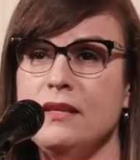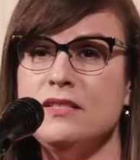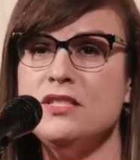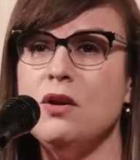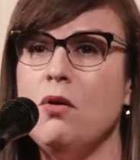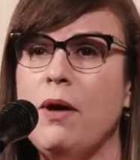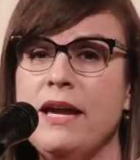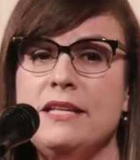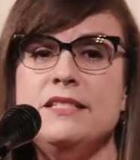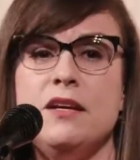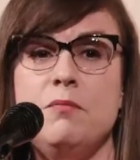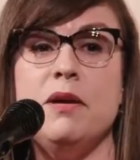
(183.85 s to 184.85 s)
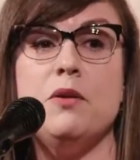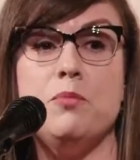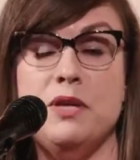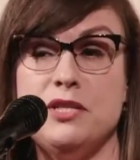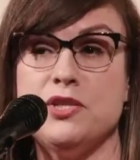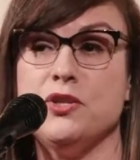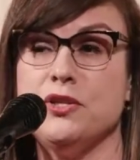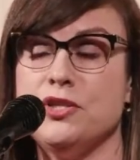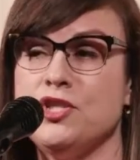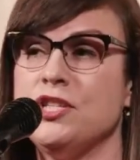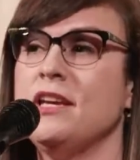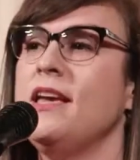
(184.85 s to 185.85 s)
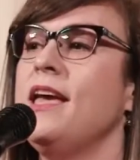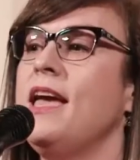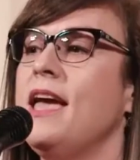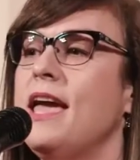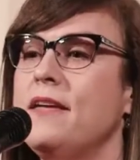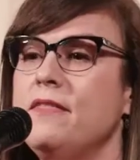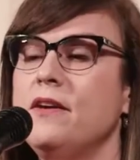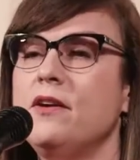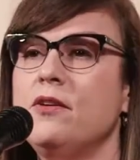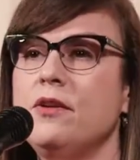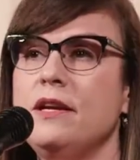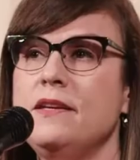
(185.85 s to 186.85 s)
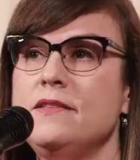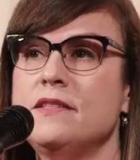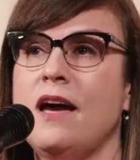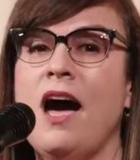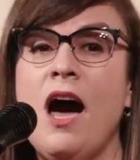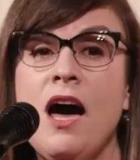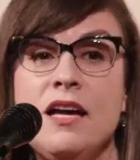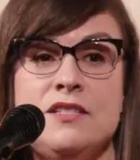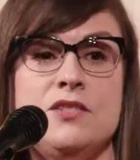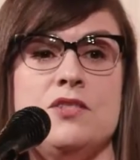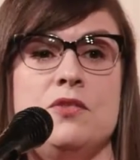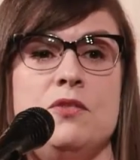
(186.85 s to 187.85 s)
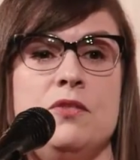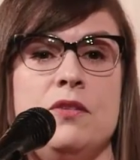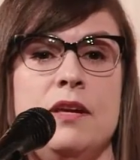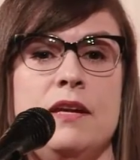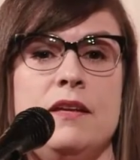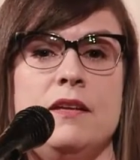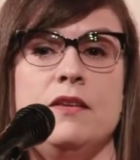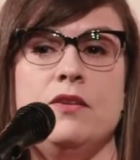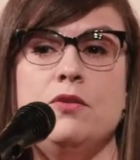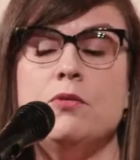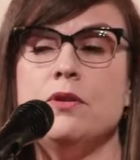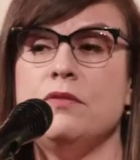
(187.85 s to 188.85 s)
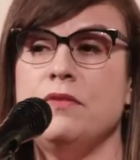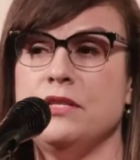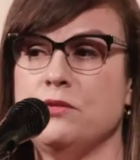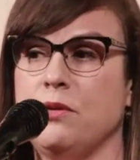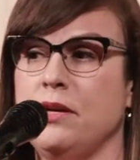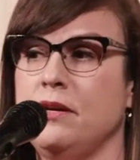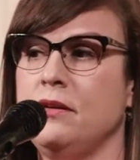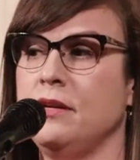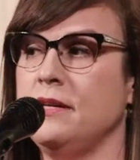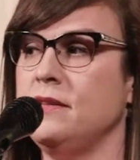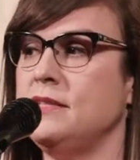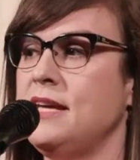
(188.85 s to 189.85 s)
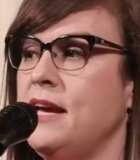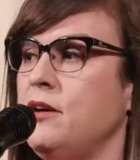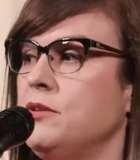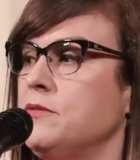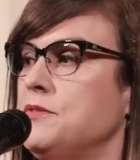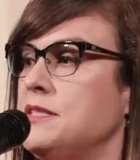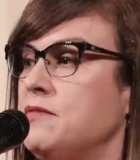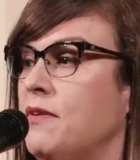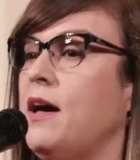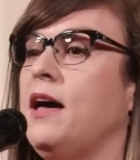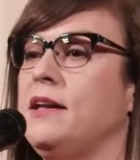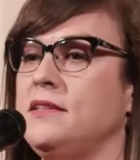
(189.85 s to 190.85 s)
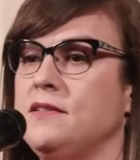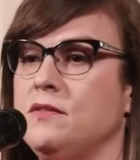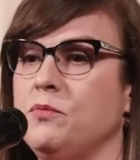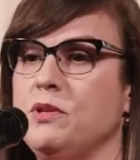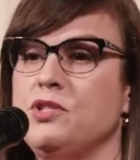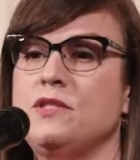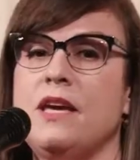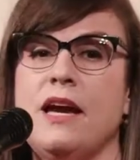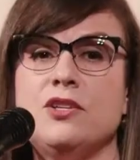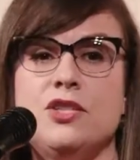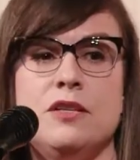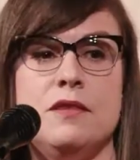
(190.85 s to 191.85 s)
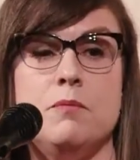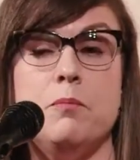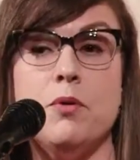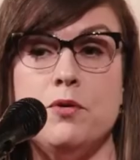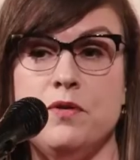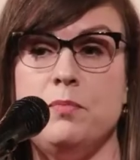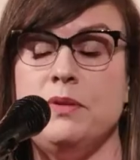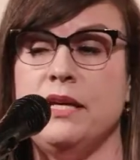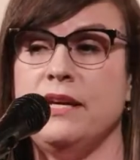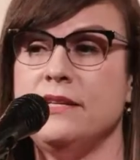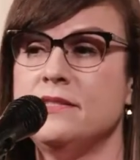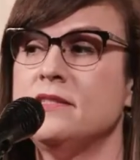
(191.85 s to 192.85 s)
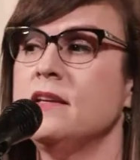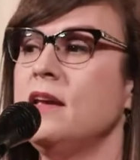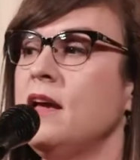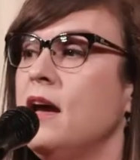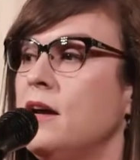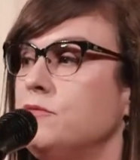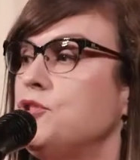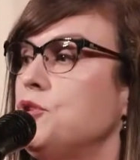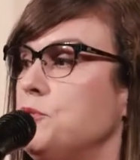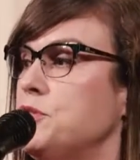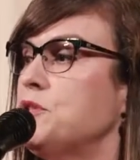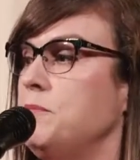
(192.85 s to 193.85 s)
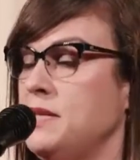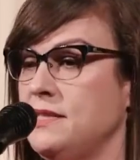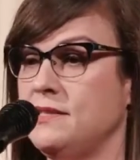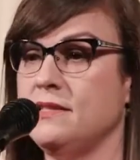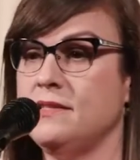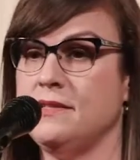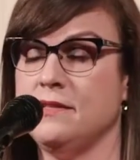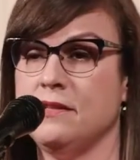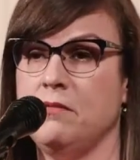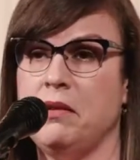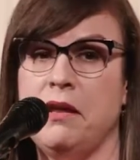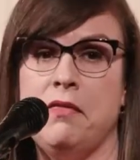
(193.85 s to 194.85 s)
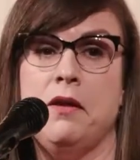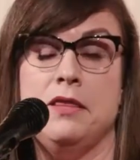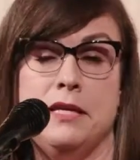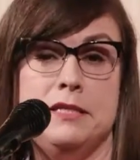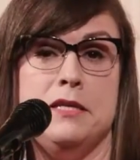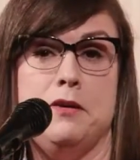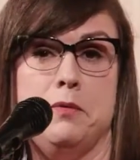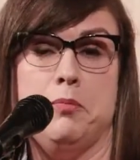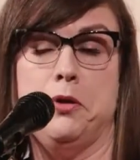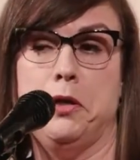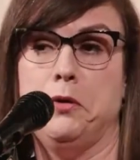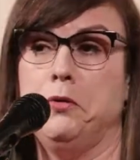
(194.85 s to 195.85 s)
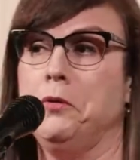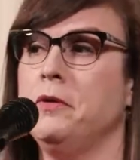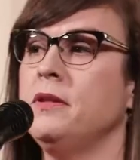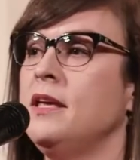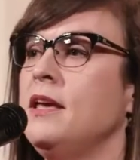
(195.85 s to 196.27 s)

So I had done my research, and there is a hostel in the north of Israel in the town of Tzfat, which is actually the birthplace of Jewish mysticism, and I thought that sounded pretty cool.